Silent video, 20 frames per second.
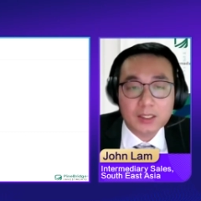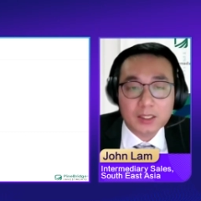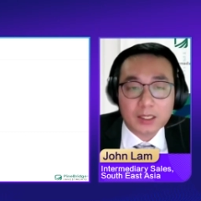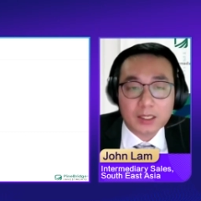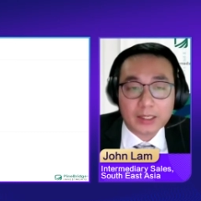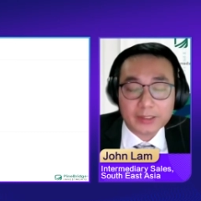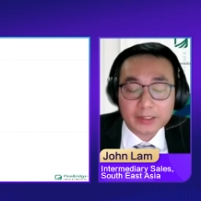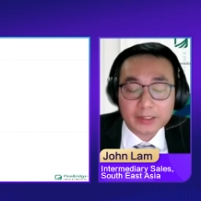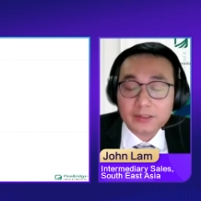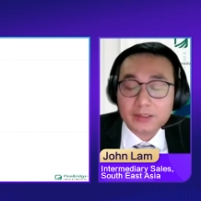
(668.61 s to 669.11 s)

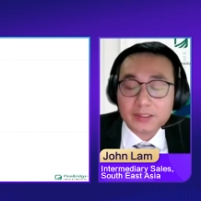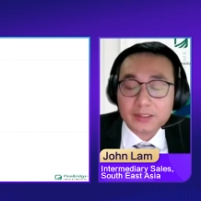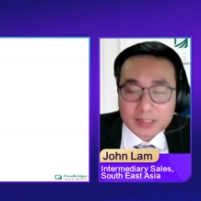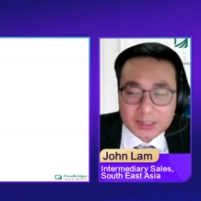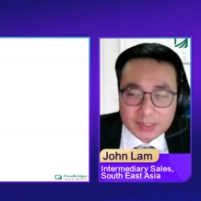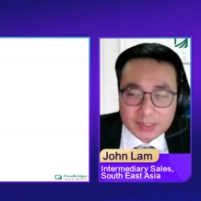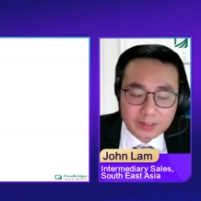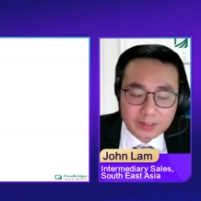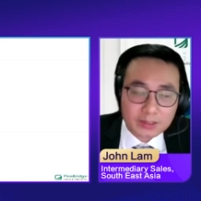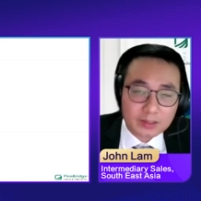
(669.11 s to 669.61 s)
I think
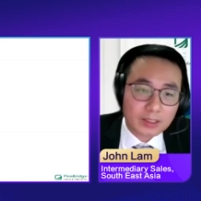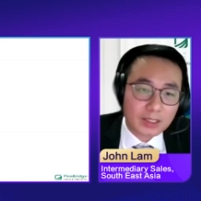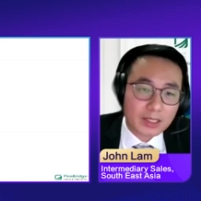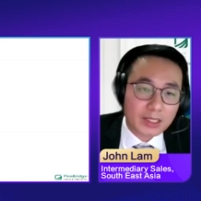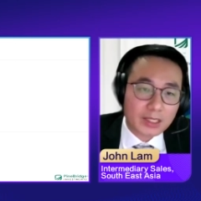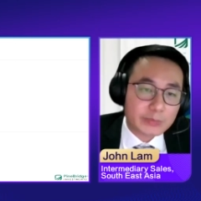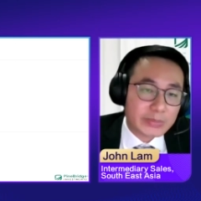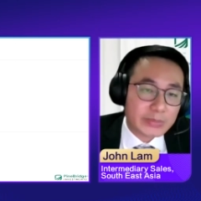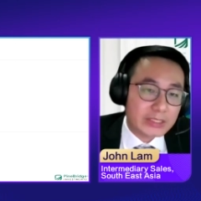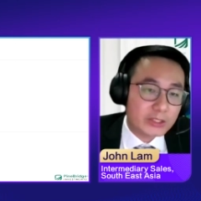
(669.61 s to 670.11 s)
this year
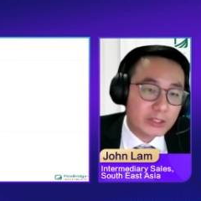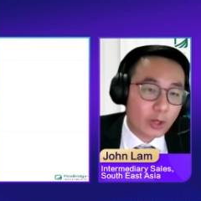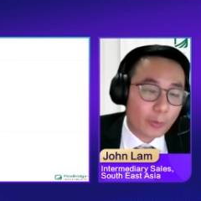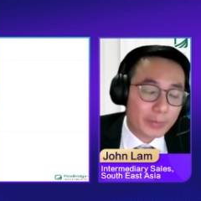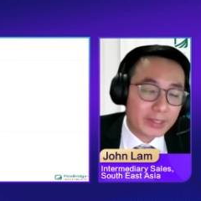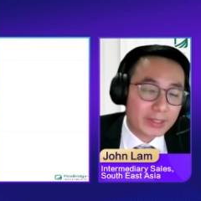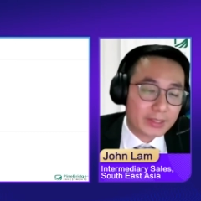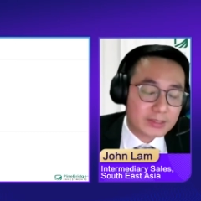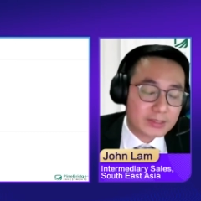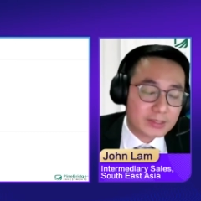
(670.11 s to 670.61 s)
has been
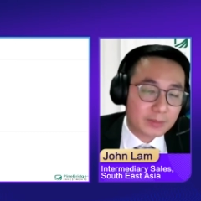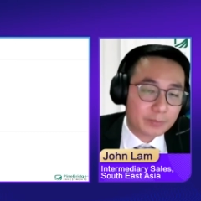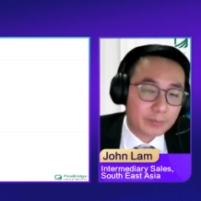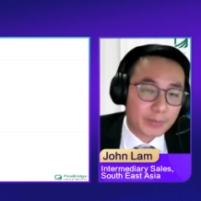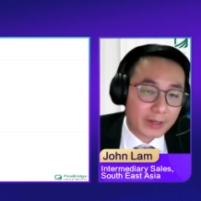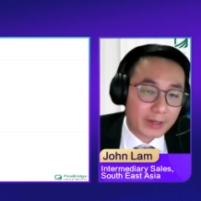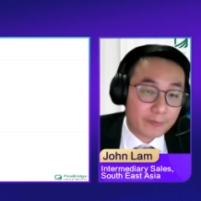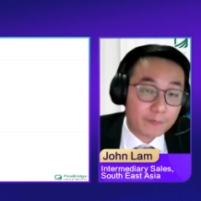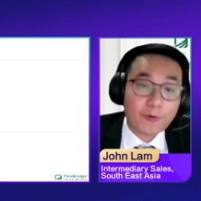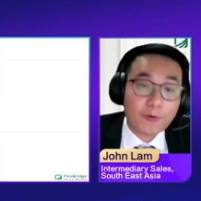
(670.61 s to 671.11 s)
dominated
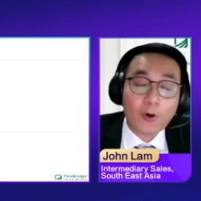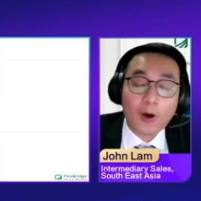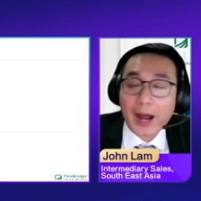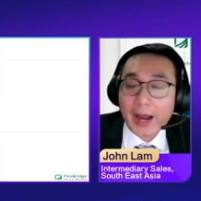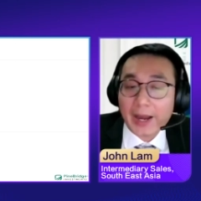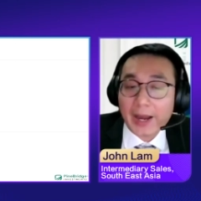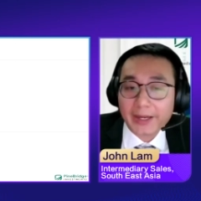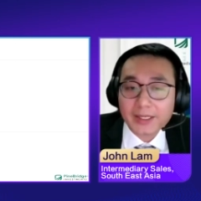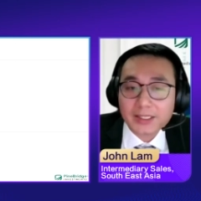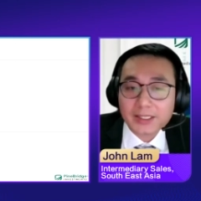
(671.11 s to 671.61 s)
by 4
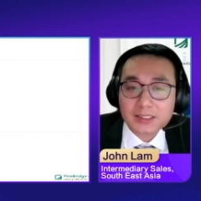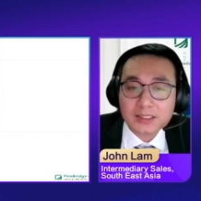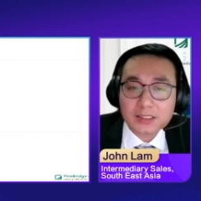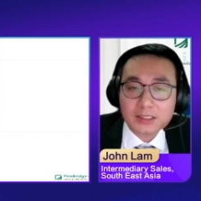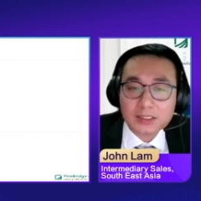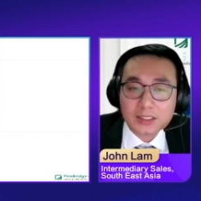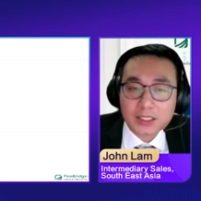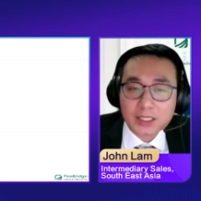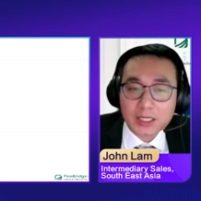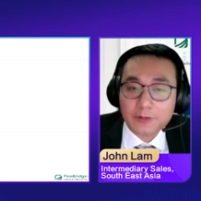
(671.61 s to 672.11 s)
I's:
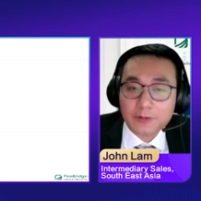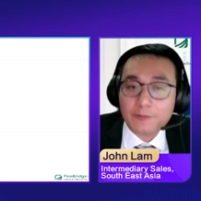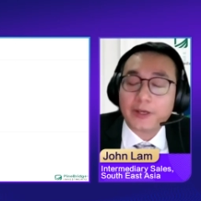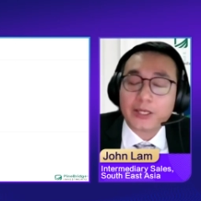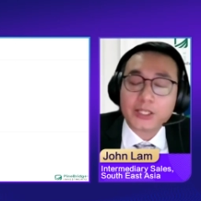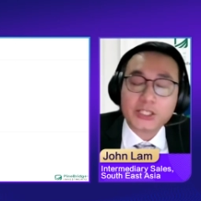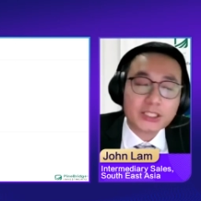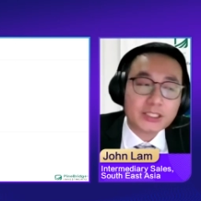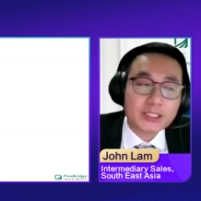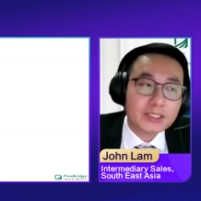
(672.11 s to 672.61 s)

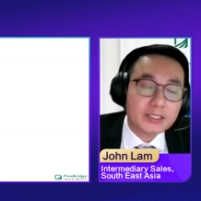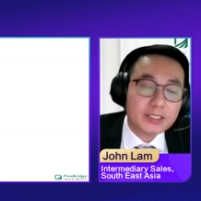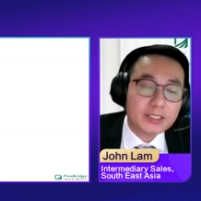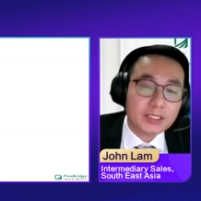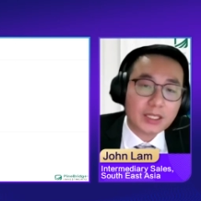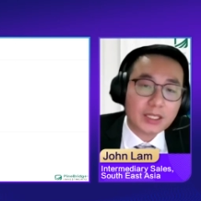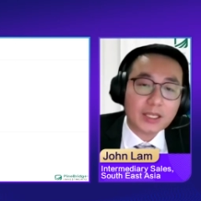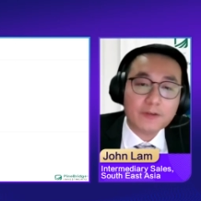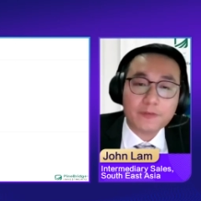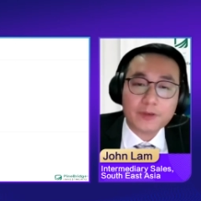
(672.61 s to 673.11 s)
infection,
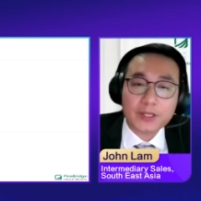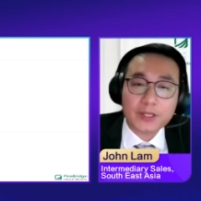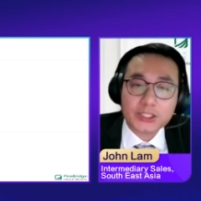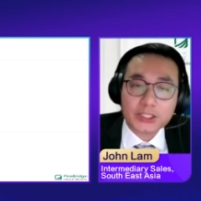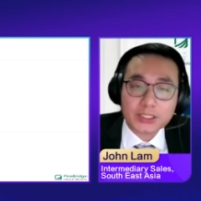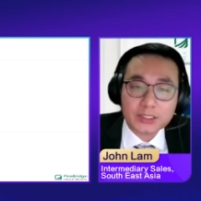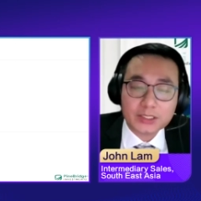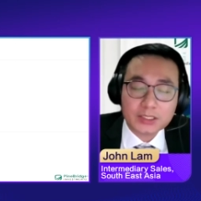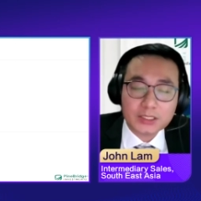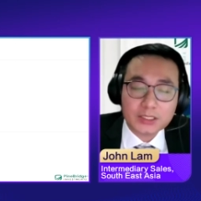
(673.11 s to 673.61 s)

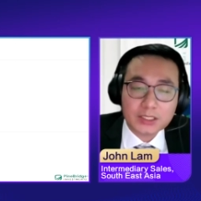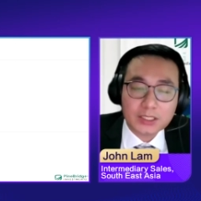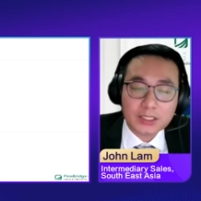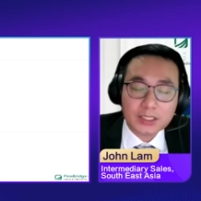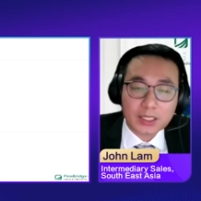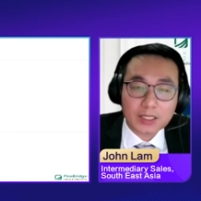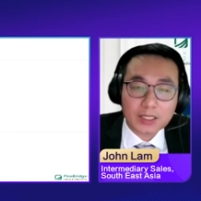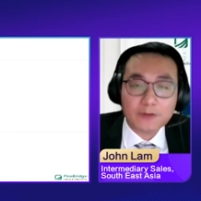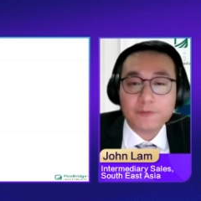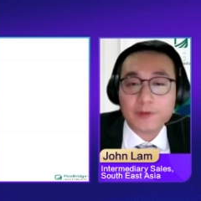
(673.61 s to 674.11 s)
invasion,
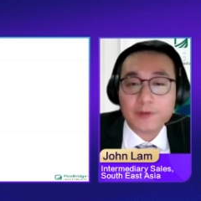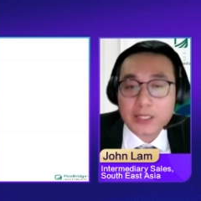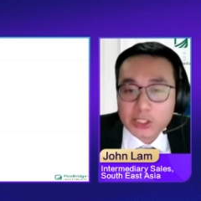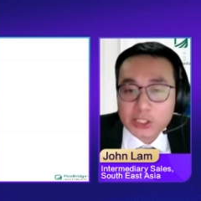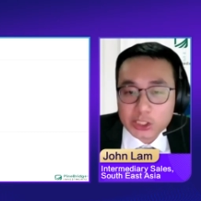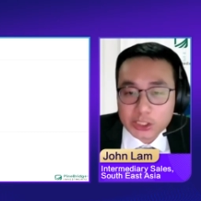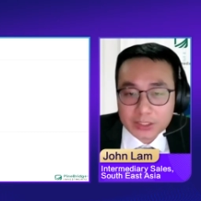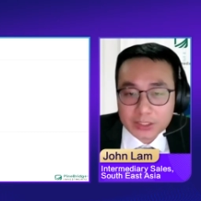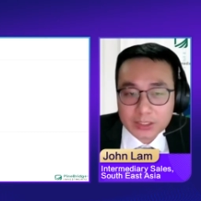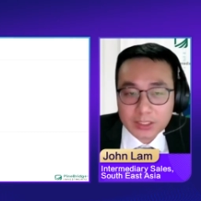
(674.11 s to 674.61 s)

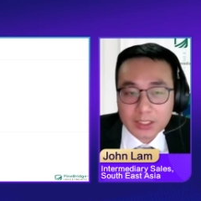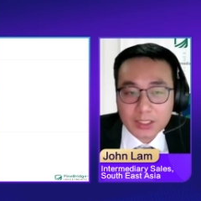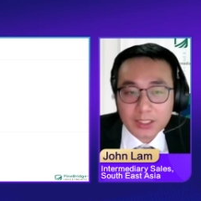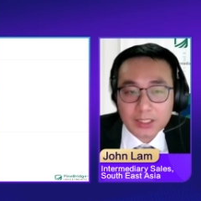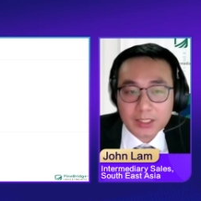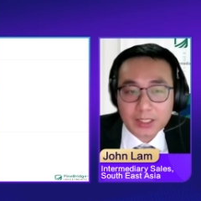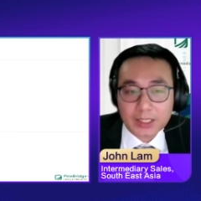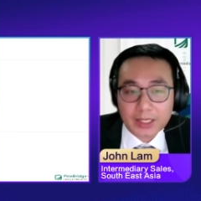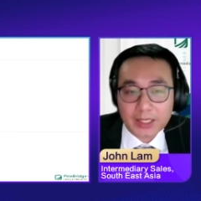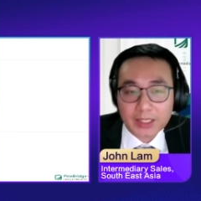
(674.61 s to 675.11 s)
inflation,
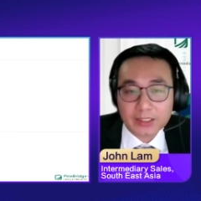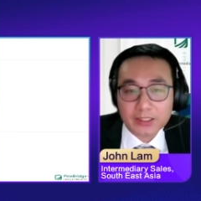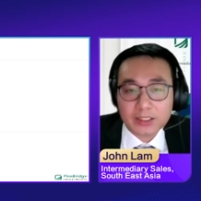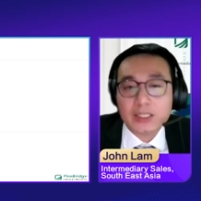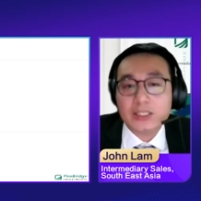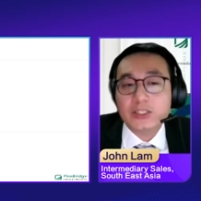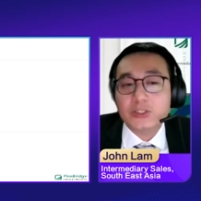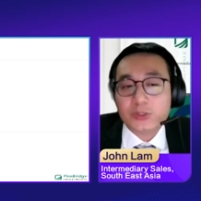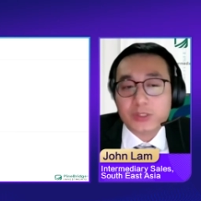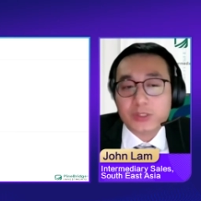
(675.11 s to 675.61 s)
and
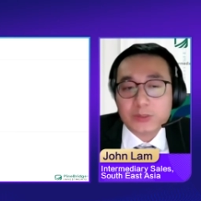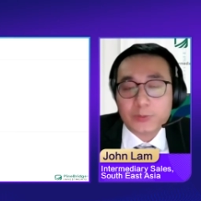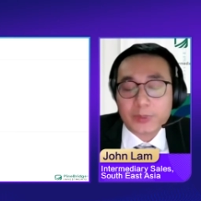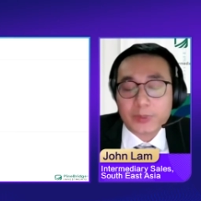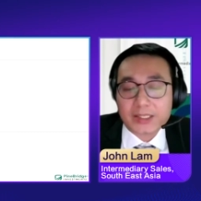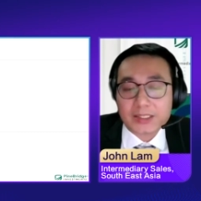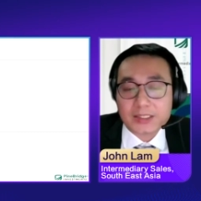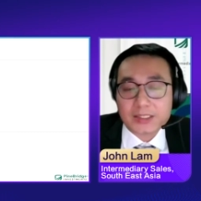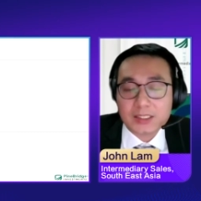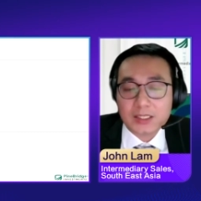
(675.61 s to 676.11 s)
interest
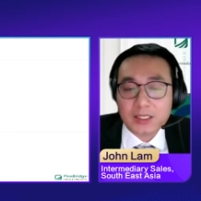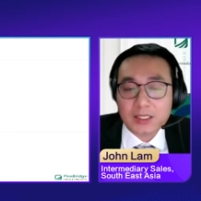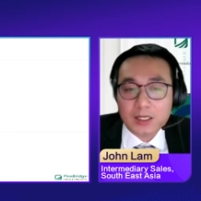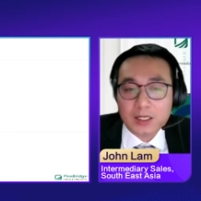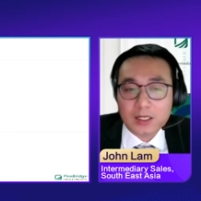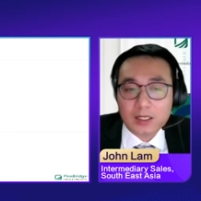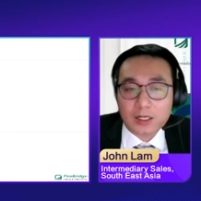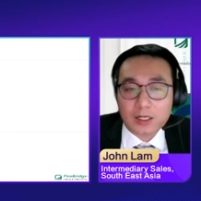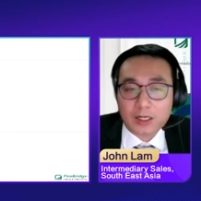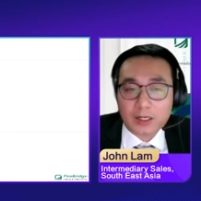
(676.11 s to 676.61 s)
rates.
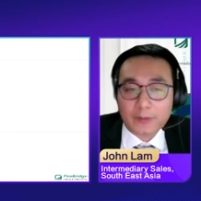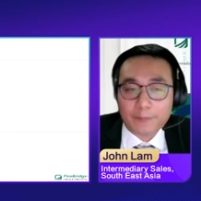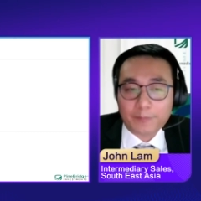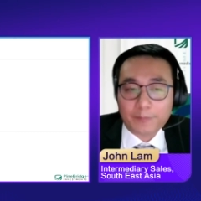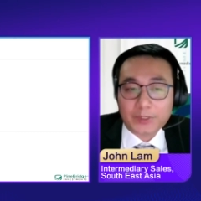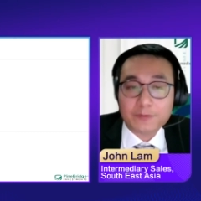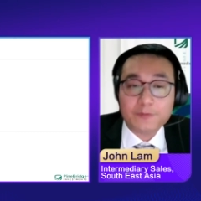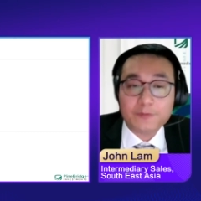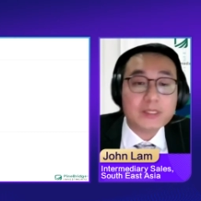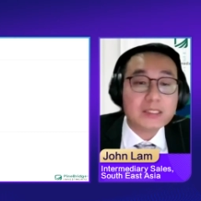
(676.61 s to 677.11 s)

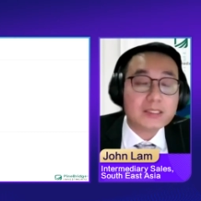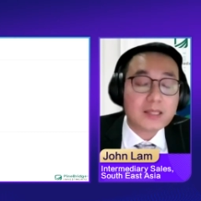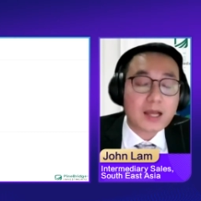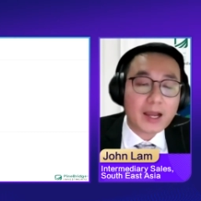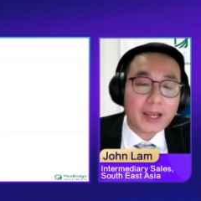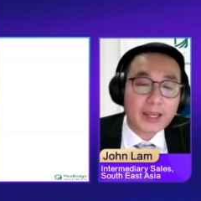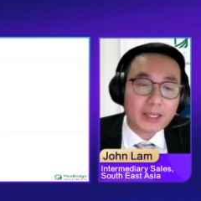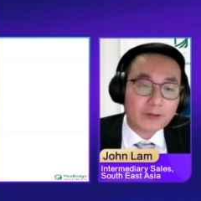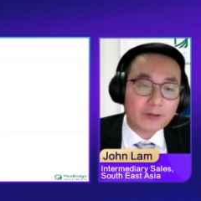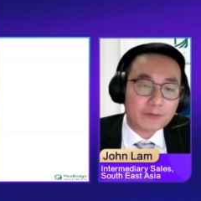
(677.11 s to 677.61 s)
The first
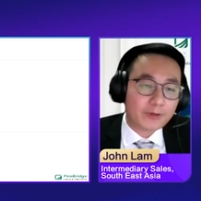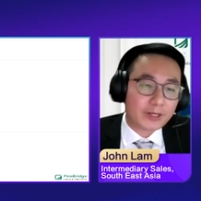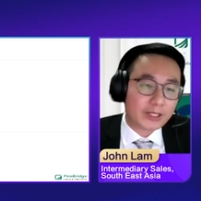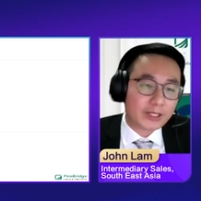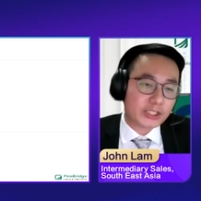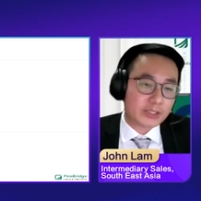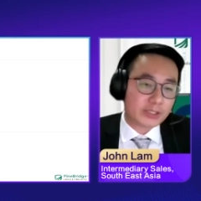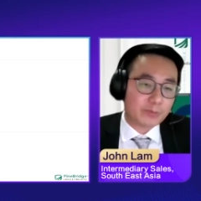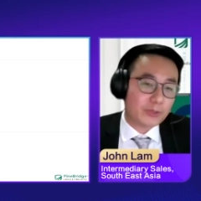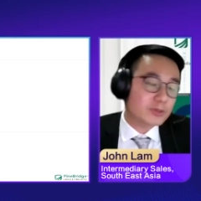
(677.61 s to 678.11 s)
I,
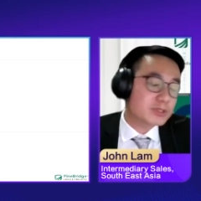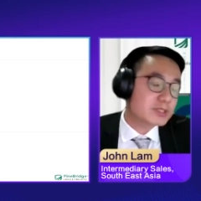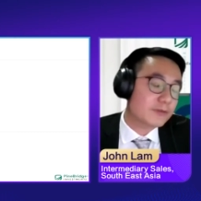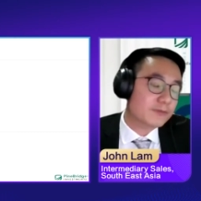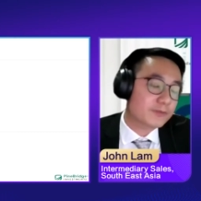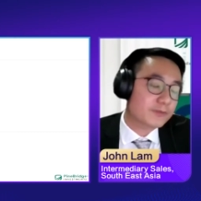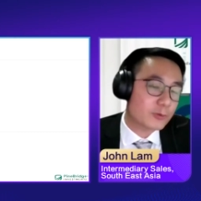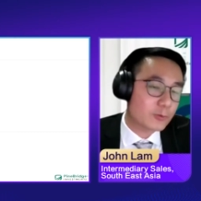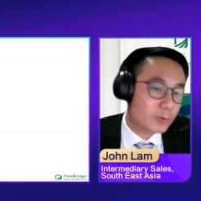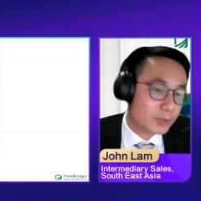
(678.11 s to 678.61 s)
infection, most of
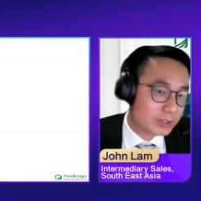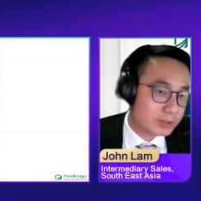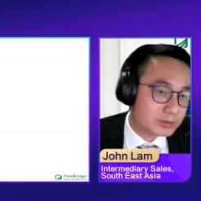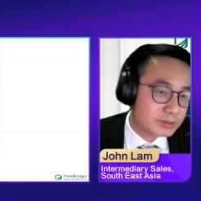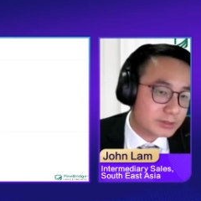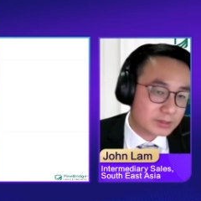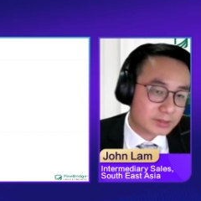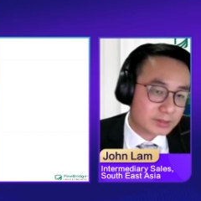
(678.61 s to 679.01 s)
the world